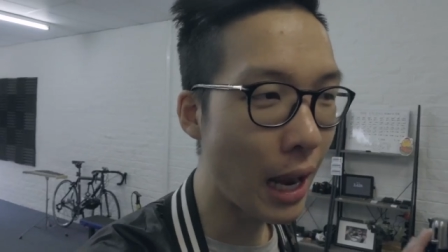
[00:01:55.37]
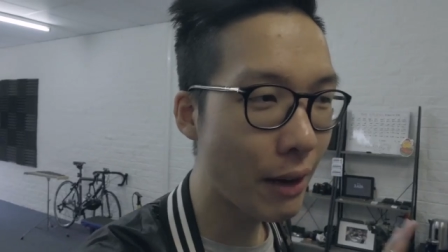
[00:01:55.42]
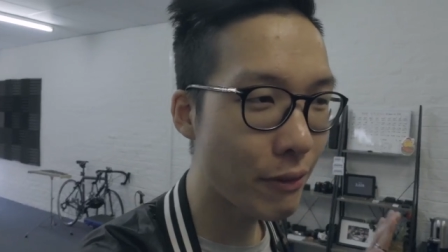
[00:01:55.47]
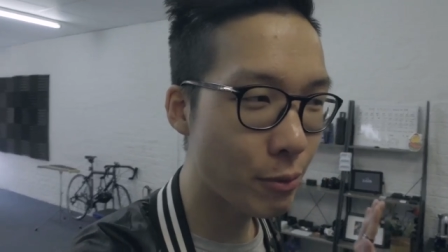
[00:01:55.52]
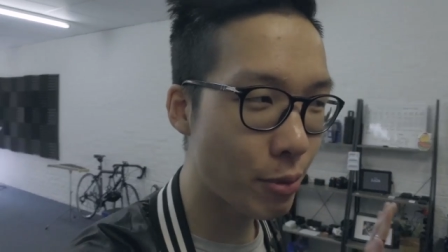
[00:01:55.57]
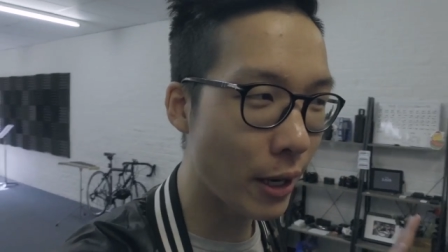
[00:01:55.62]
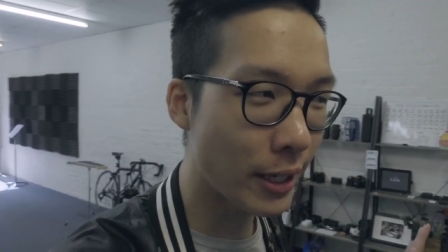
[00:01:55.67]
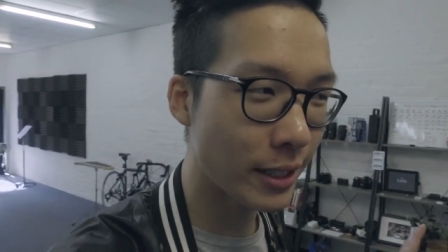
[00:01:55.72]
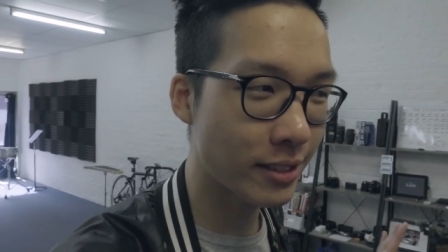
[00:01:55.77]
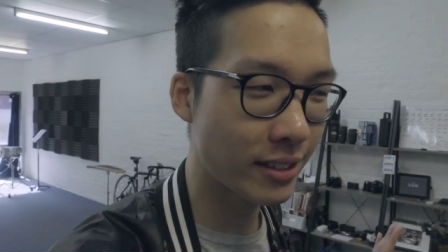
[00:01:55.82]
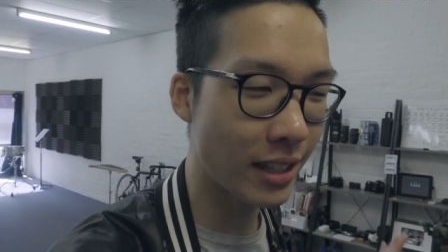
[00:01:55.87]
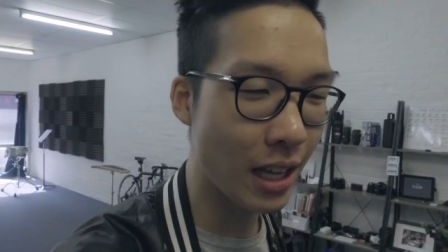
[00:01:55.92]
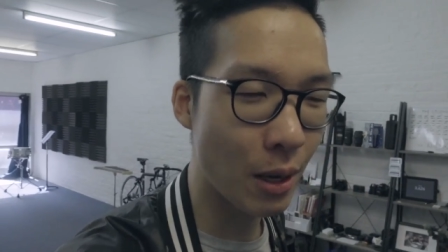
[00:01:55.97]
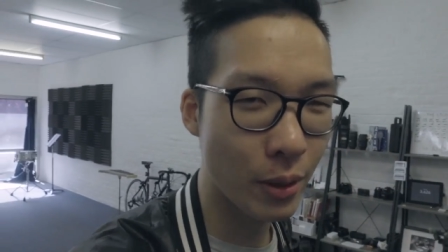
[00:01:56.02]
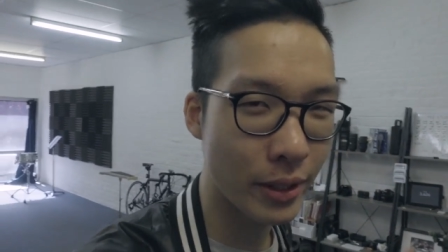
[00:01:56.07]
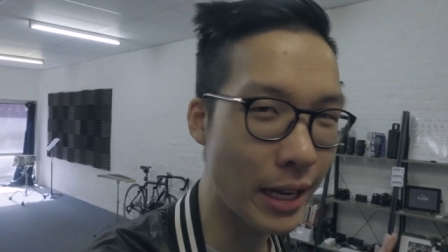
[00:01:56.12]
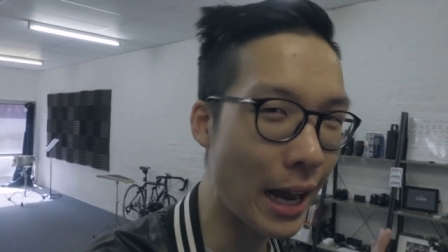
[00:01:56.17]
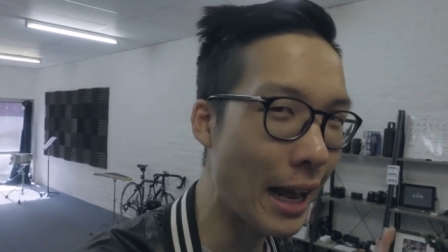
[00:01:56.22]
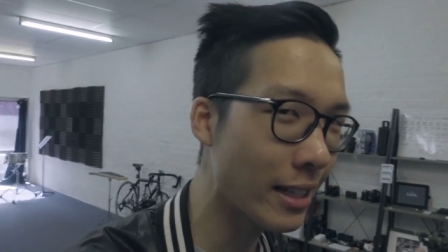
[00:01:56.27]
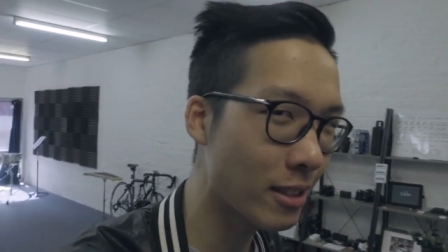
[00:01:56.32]
I haven't practiced that
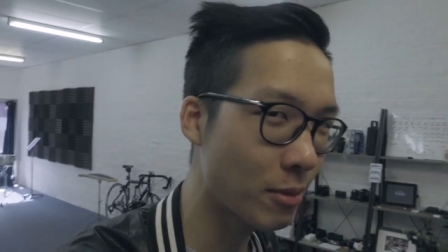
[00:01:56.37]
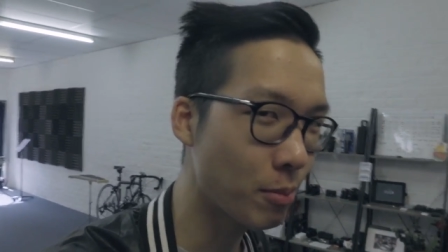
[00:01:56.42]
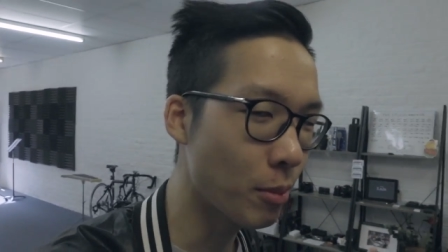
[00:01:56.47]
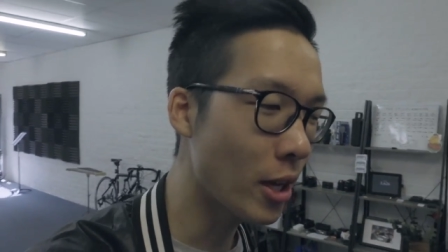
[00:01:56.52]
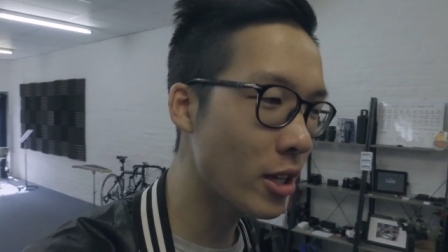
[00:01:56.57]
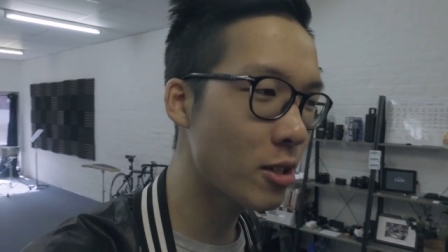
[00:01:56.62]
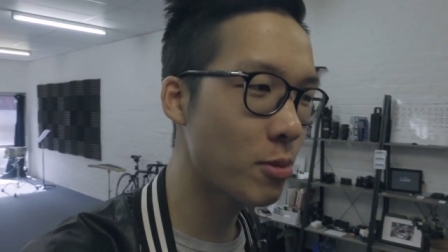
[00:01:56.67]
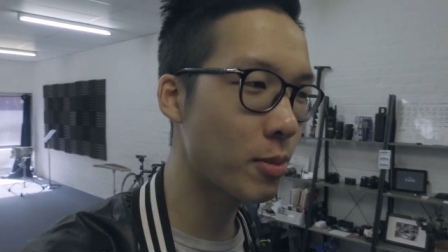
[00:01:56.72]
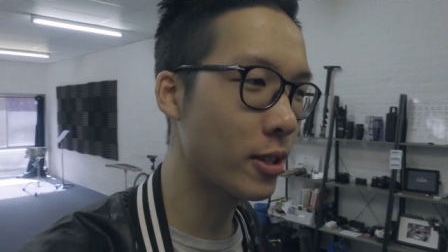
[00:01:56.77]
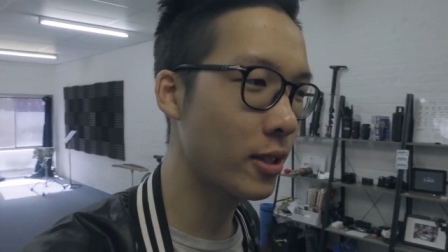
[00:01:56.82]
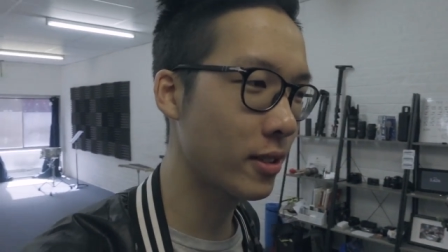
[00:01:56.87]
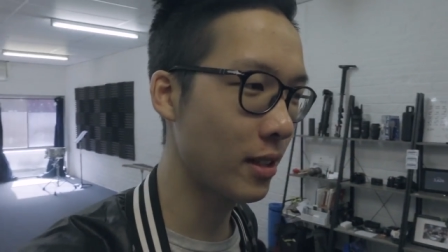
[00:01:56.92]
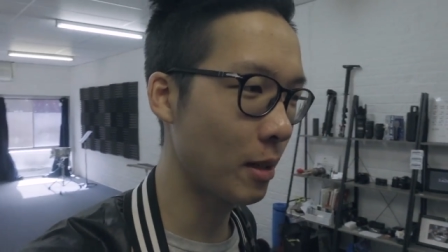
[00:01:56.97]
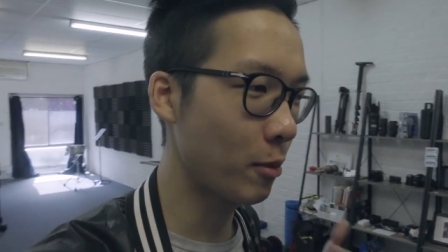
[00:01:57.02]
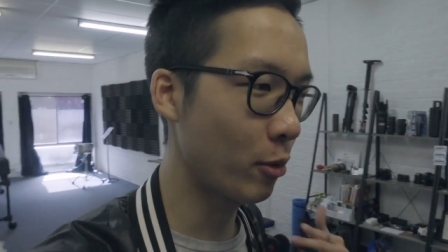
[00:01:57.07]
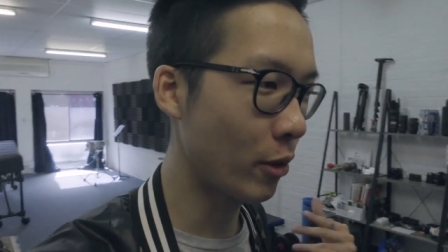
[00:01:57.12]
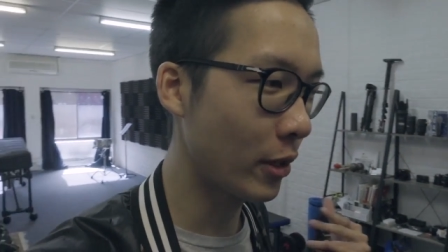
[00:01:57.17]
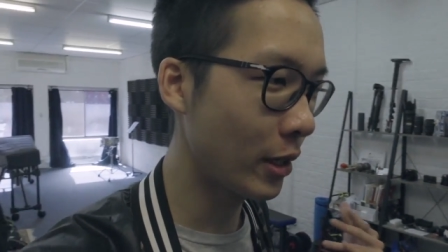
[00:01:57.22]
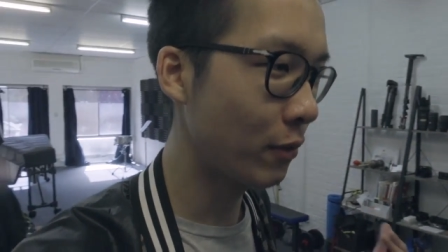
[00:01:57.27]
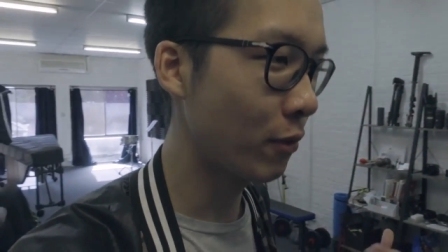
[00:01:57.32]
one as much because
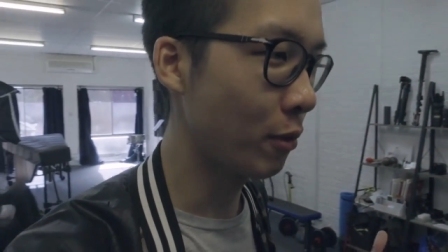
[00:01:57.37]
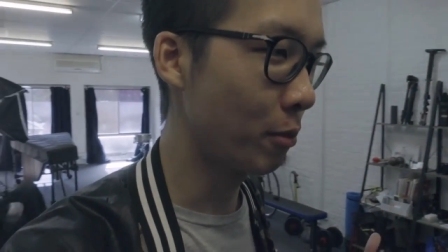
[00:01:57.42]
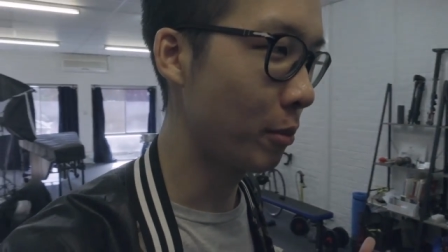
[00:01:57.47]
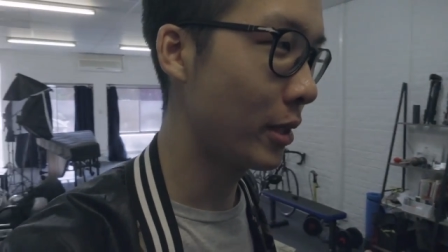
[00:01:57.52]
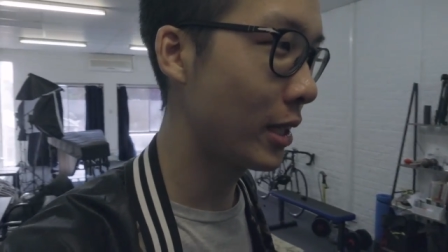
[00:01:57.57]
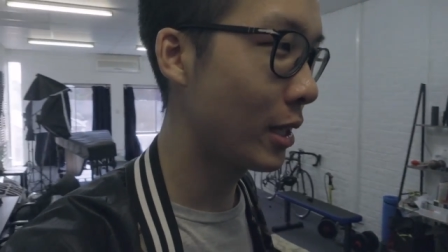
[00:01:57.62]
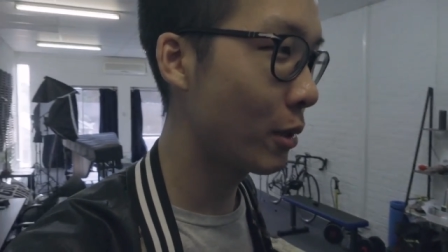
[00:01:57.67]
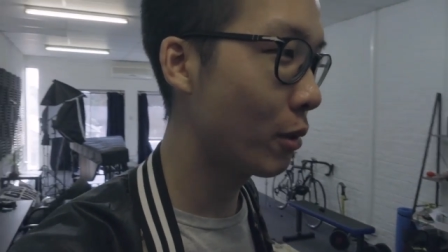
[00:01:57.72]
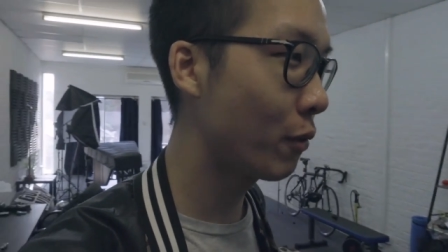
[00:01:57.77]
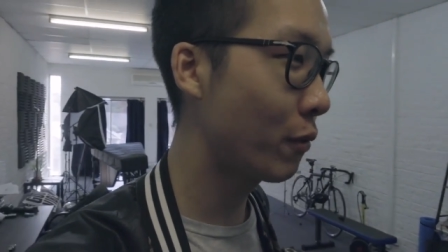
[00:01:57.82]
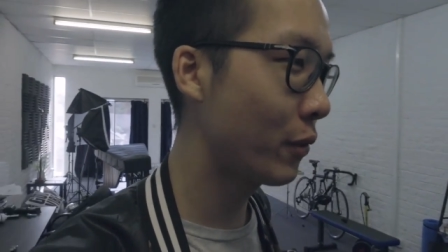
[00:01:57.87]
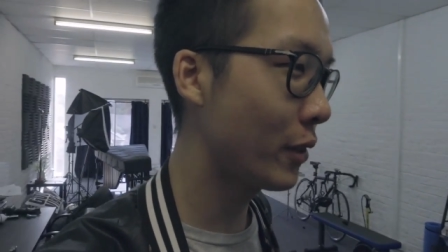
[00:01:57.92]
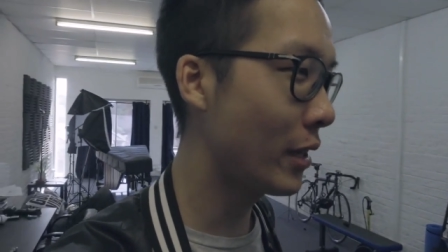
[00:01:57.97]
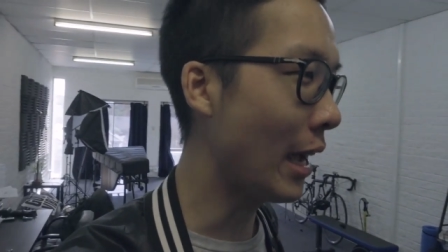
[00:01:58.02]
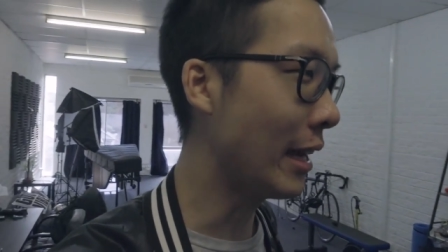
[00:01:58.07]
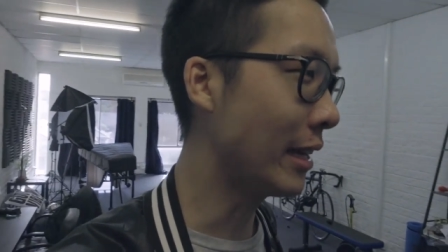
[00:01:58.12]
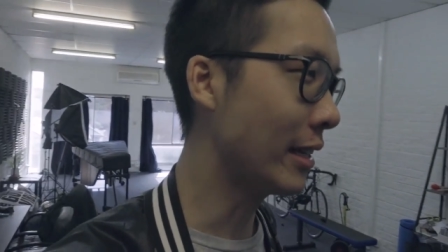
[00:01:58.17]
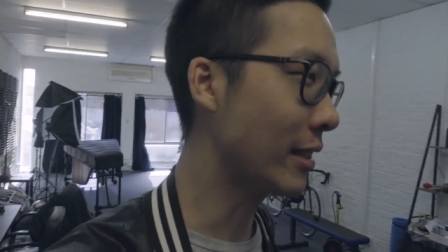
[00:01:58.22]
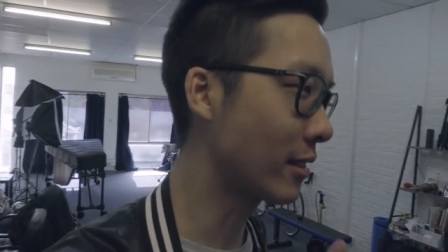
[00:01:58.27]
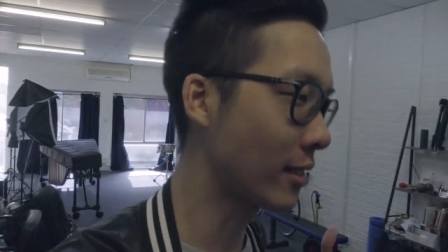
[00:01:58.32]
I'm already familiar with it
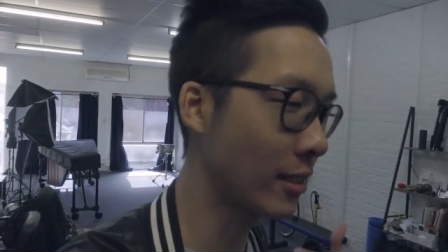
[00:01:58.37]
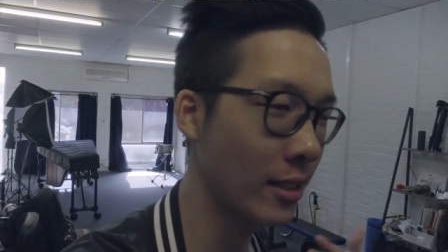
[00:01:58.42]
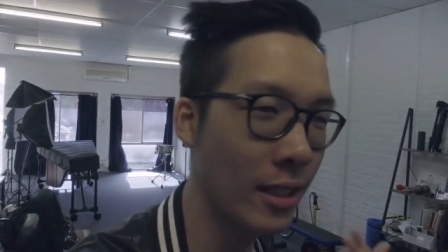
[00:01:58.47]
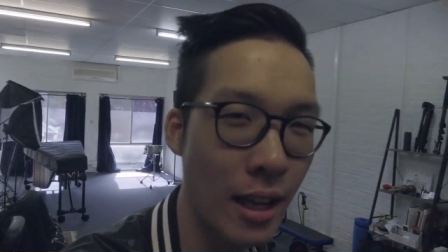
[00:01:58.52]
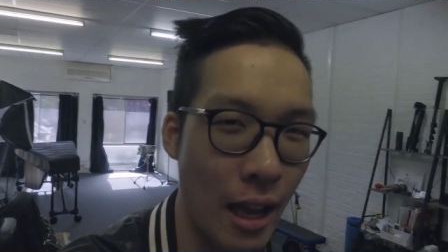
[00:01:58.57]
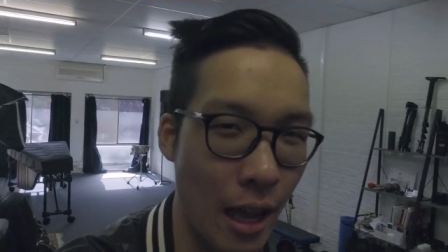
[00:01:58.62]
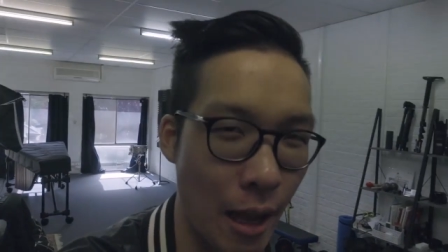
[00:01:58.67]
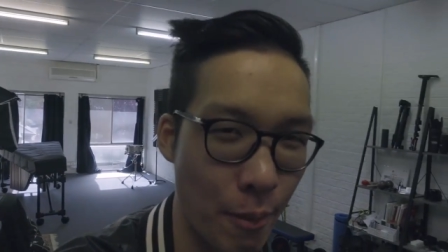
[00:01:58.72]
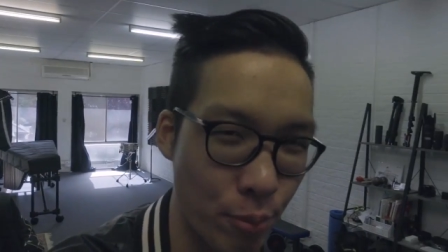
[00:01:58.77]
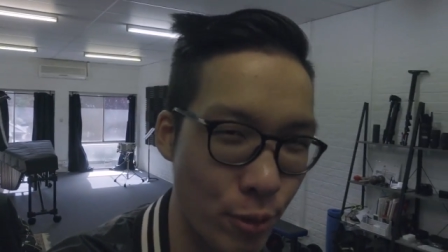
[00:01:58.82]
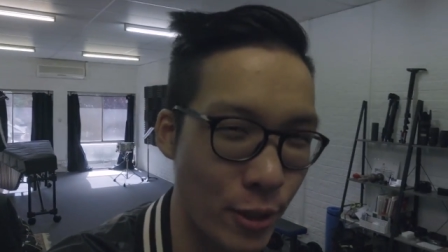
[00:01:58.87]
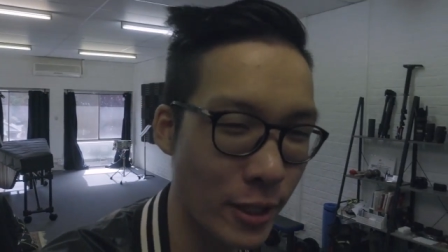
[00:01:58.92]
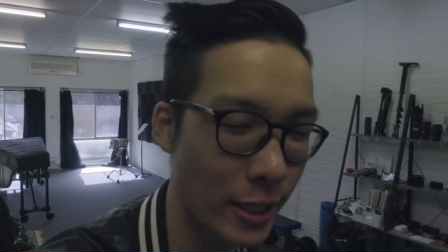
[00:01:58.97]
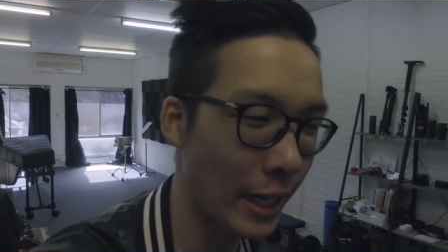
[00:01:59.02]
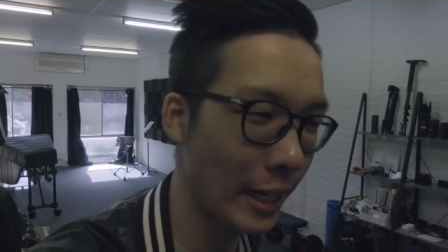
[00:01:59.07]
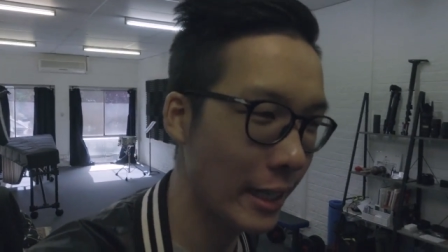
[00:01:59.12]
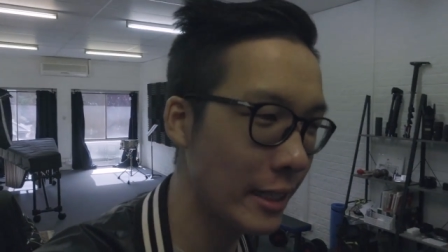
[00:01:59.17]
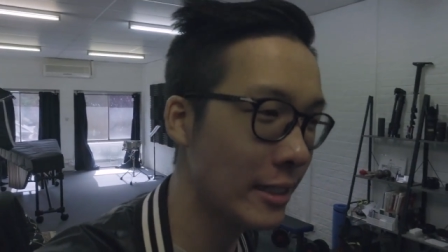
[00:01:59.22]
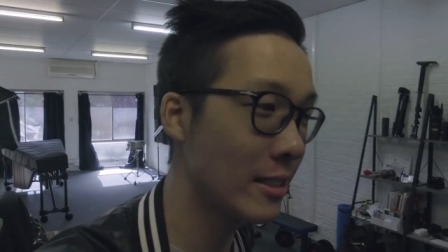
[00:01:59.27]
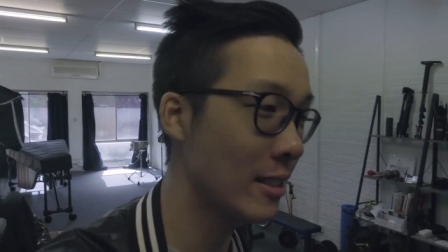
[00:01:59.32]
and it's a pretty
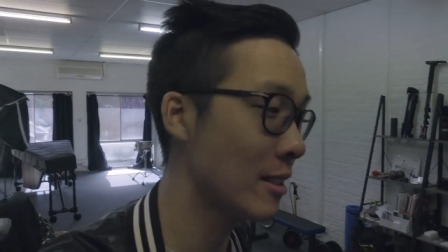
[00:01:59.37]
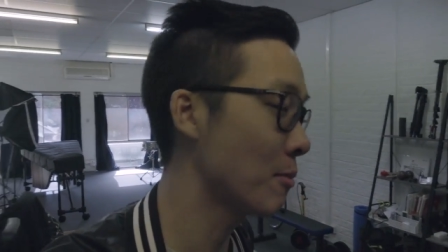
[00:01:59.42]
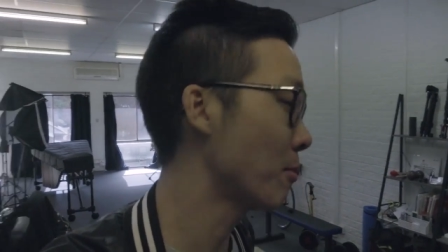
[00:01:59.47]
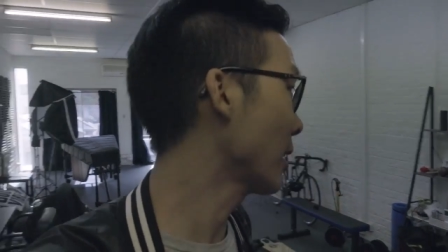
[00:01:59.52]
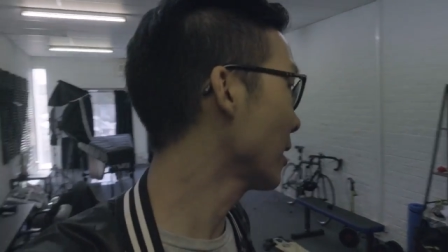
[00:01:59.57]
easy